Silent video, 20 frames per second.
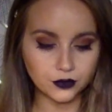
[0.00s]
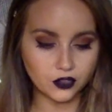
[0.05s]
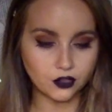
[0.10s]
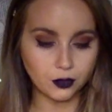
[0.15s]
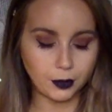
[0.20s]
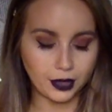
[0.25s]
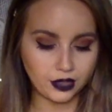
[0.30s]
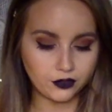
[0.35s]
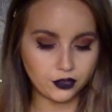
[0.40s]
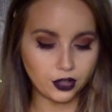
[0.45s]

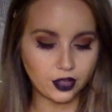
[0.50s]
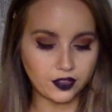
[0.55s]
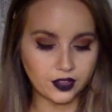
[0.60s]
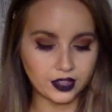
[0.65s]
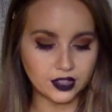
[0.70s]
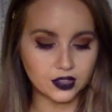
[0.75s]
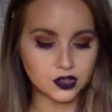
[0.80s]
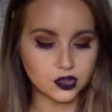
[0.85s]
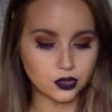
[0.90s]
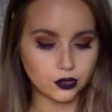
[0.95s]

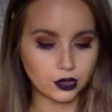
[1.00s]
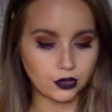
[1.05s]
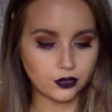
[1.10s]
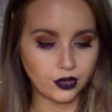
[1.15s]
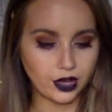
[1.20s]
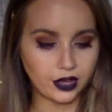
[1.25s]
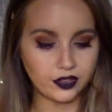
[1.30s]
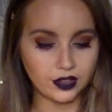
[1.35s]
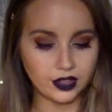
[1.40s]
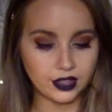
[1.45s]

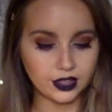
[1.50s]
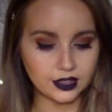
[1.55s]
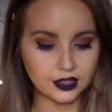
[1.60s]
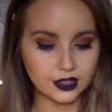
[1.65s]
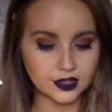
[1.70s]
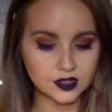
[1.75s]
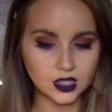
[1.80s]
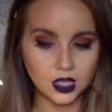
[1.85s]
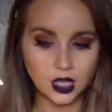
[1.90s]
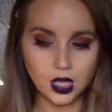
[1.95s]
I think it
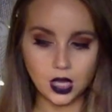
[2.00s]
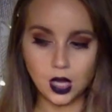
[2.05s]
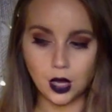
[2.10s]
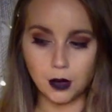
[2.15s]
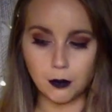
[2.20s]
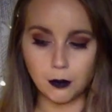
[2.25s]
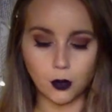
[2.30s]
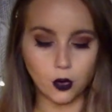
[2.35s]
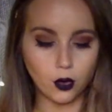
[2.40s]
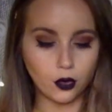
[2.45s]
is
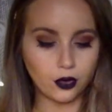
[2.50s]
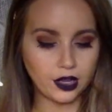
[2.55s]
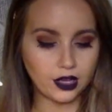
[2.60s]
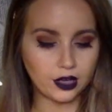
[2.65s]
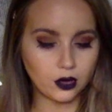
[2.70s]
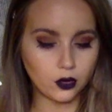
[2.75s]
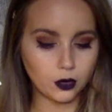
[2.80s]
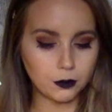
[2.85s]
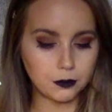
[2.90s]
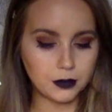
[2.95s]
mourning
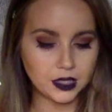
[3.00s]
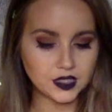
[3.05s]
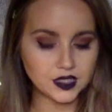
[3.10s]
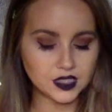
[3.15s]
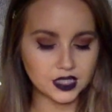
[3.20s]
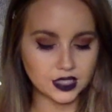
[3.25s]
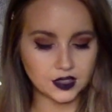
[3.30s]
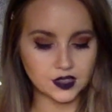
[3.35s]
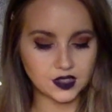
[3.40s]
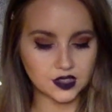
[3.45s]
or
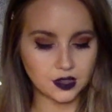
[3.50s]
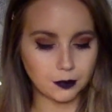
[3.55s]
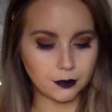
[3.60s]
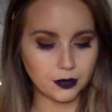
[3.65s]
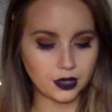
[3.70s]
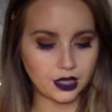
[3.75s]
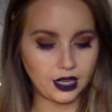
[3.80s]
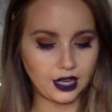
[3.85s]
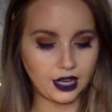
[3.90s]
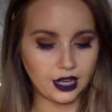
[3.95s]
missing
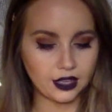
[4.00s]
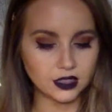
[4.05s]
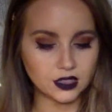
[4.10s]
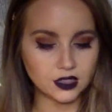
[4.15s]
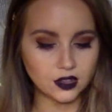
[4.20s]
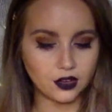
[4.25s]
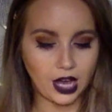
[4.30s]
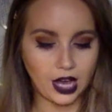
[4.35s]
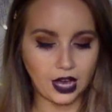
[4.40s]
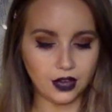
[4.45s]
somebody and
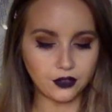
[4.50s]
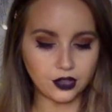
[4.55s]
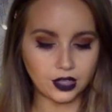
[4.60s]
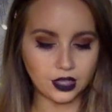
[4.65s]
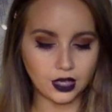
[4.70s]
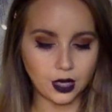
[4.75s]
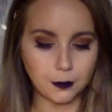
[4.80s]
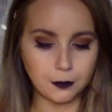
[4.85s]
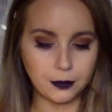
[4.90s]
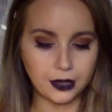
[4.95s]
having
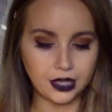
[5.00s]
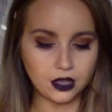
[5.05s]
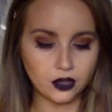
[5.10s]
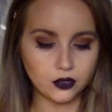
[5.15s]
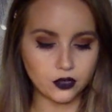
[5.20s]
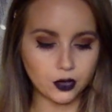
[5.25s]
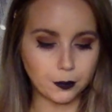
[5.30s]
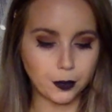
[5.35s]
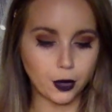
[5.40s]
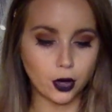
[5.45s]
a bit of
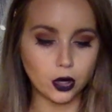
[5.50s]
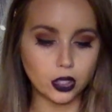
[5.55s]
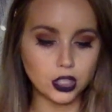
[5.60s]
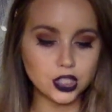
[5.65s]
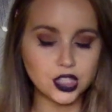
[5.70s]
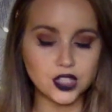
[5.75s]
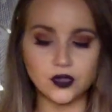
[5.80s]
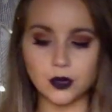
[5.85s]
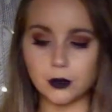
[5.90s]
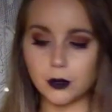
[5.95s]
a purge
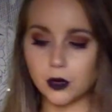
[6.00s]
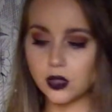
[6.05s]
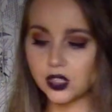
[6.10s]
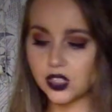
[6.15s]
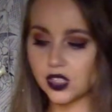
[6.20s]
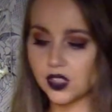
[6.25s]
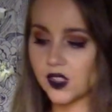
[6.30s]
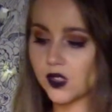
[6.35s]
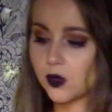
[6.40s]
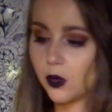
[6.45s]
of
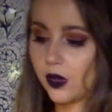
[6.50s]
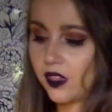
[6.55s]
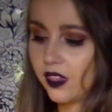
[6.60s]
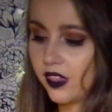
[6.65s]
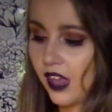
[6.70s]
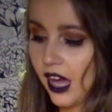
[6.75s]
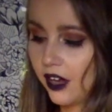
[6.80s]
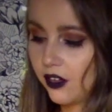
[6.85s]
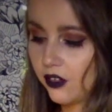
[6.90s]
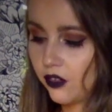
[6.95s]
emotions with
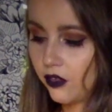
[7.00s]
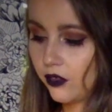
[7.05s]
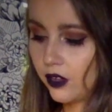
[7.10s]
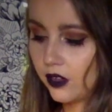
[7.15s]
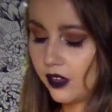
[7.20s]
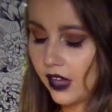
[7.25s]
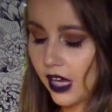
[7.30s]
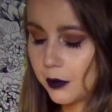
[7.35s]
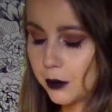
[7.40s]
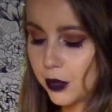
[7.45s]

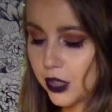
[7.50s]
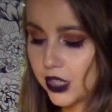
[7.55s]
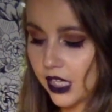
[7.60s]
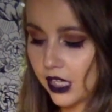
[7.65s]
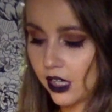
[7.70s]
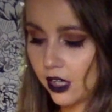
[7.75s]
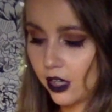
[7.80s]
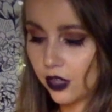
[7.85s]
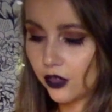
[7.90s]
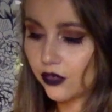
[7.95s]
that
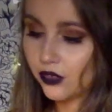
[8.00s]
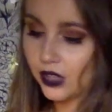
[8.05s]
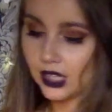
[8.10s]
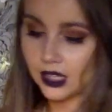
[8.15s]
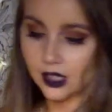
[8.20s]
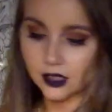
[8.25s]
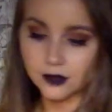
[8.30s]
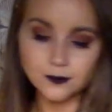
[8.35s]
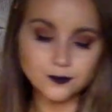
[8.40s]
particular feeling.